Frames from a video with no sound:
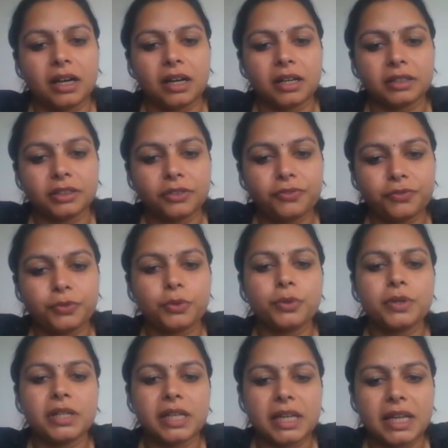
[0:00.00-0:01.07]
the
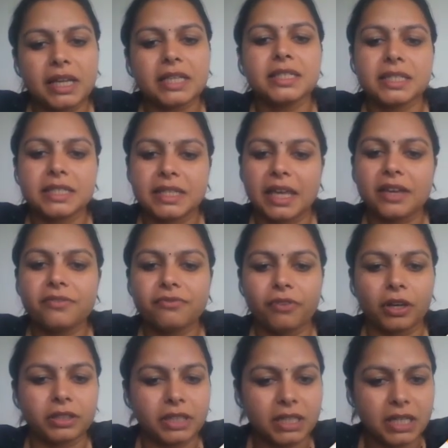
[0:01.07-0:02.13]
food is safe for
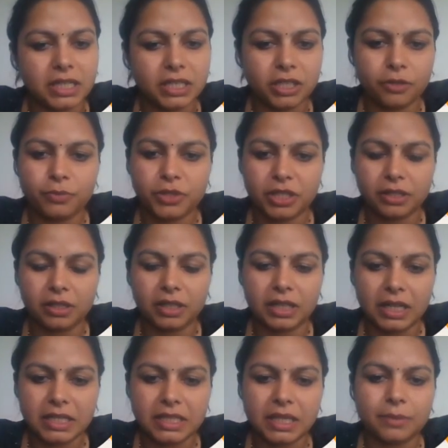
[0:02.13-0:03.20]
the
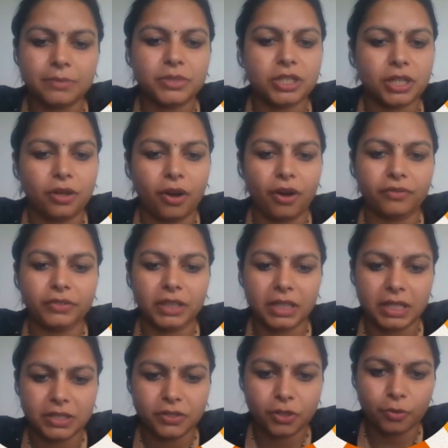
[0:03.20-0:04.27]
consumption of the
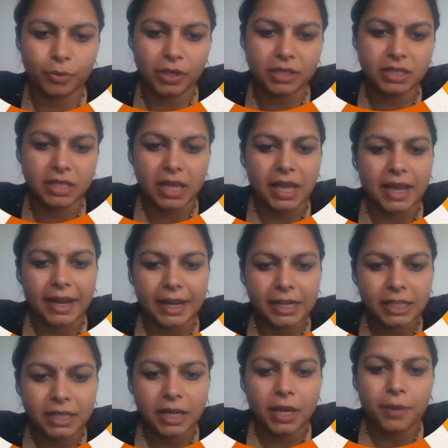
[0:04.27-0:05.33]
consumers. It
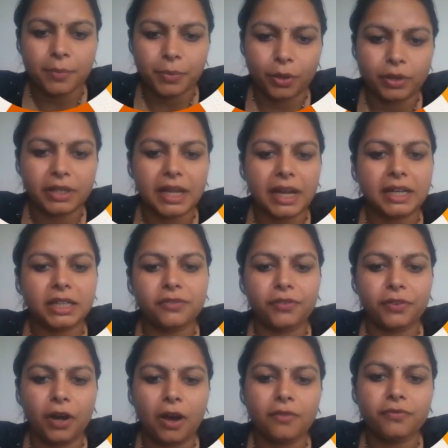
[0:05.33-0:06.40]
protect
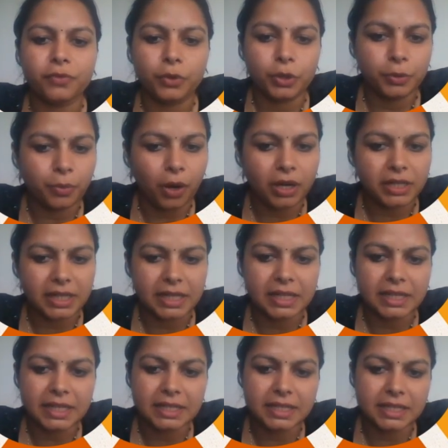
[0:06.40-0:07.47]
from foodborne
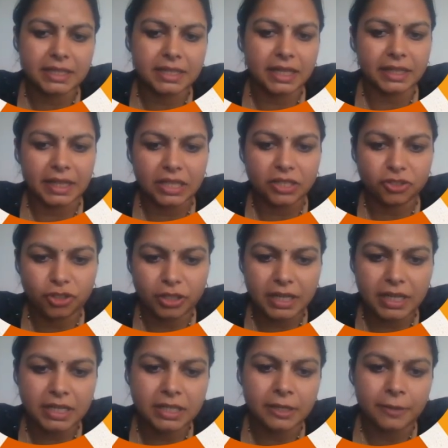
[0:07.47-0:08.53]
illnesses and
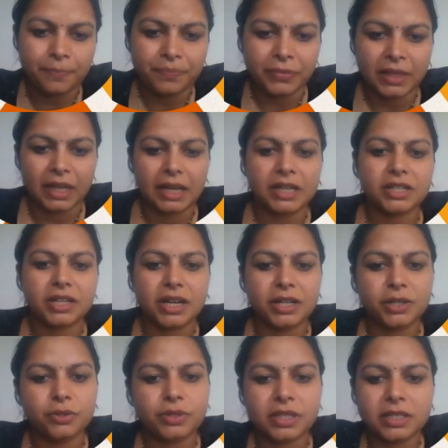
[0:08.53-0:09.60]
injuries. It
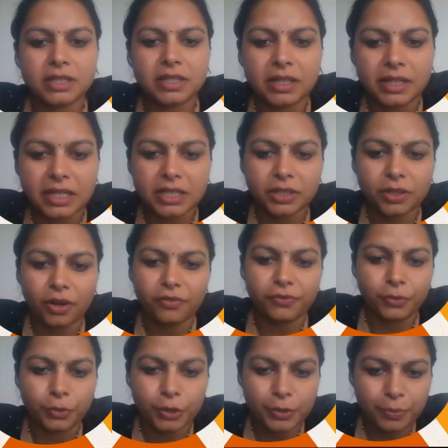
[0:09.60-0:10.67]
reduces the risk of
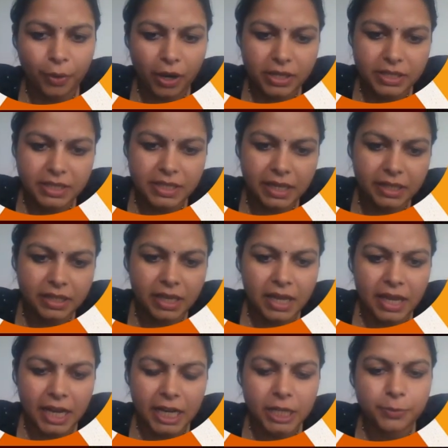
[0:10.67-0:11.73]
food poisoning.
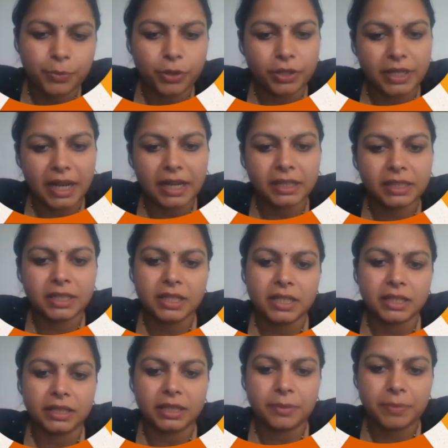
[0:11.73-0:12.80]
It protects
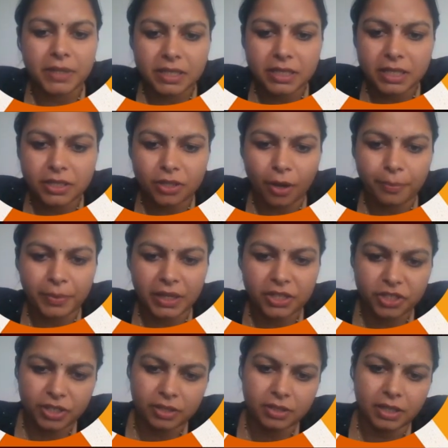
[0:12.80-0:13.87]
the business
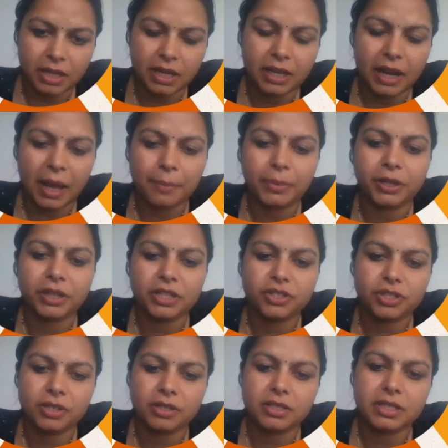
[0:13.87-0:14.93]
operation
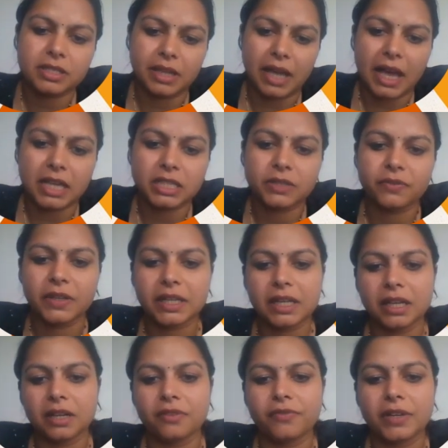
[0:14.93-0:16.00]
reputations, as
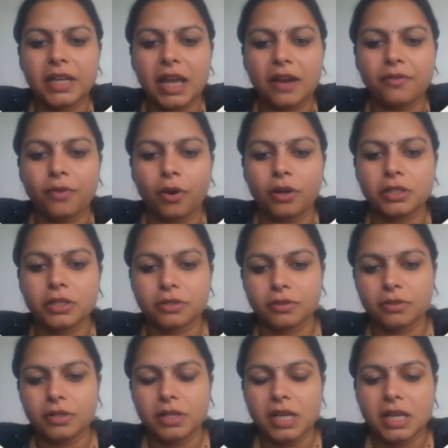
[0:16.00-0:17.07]
we have also
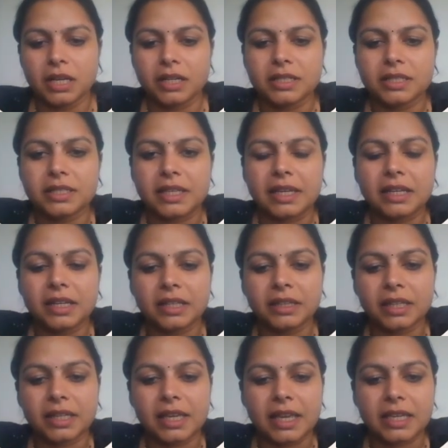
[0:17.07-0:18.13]
seen in the
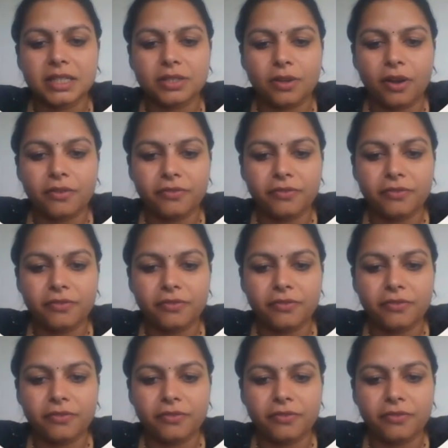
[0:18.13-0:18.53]
case of